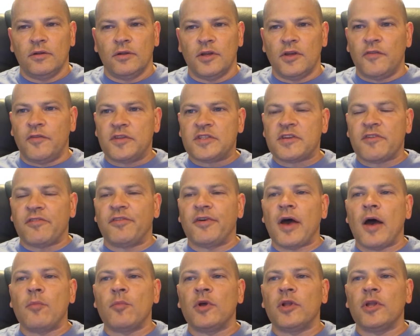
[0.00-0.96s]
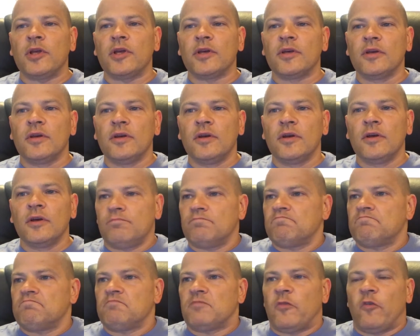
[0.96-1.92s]
If it's a family,
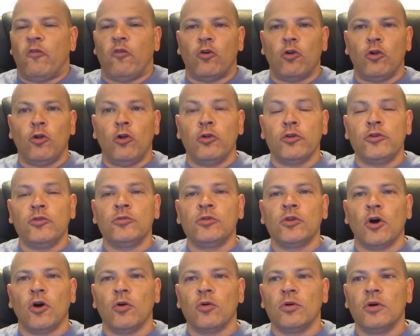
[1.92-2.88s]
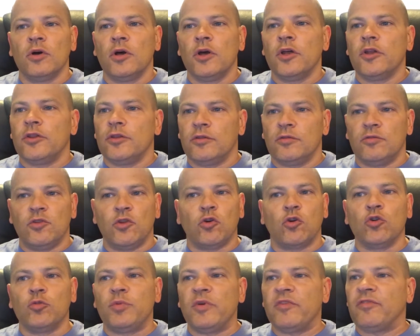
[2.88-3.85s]
for all you know, they
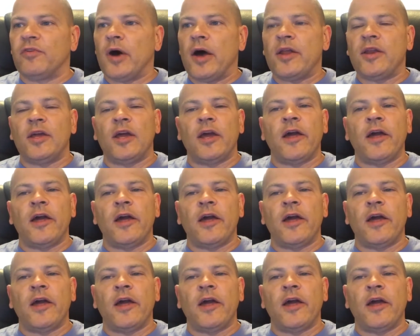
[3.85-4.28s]
could be fighting